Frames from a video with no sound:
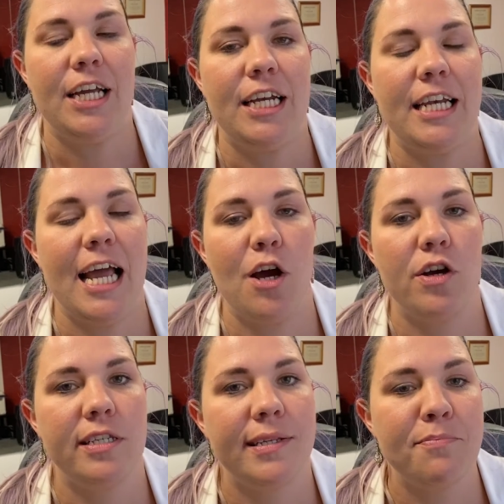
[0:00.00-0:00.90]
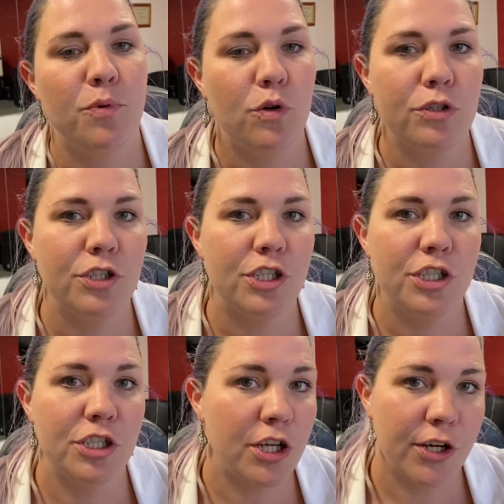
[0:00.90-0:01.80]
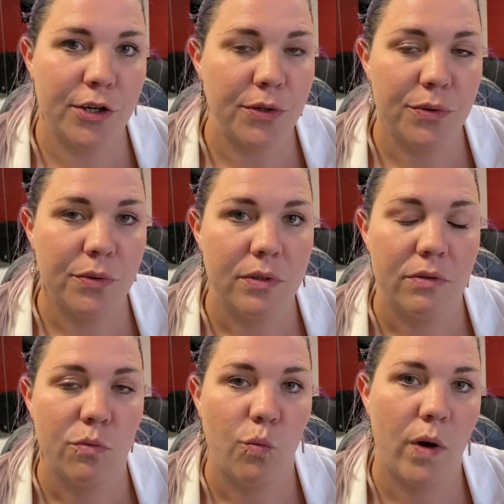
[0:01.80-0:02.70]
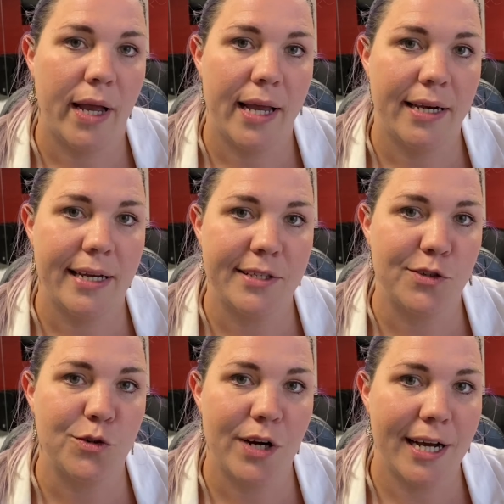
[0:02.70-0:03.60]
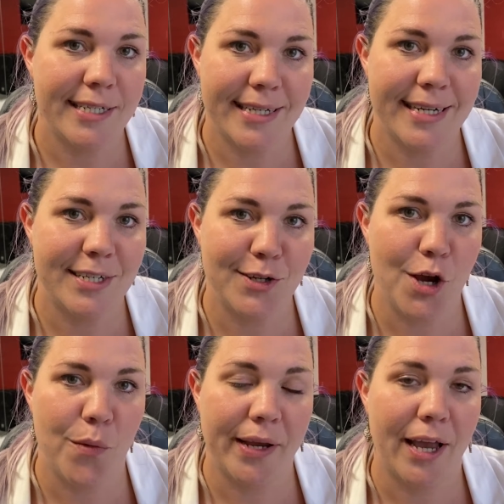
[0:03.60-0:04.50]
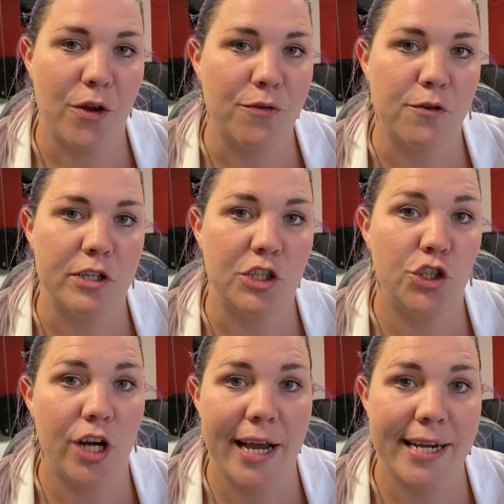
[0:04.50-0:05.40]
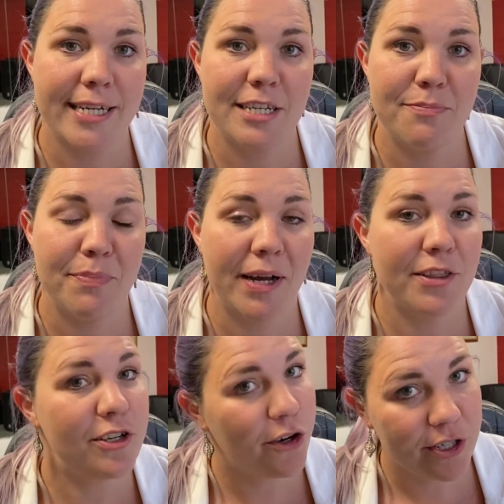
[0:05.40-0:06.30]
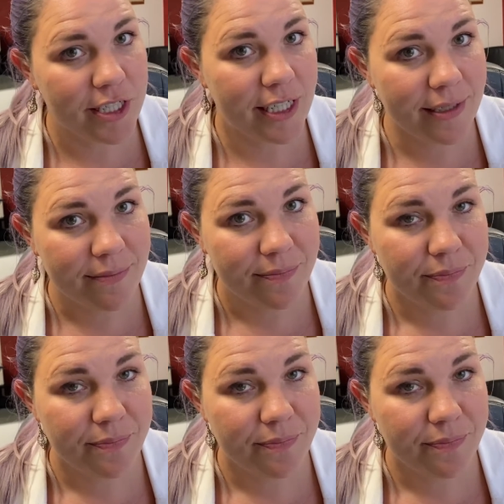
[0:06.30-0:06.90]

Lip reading: Now, it's important to know when it's a good idea to go and get your voice checked by the doctor.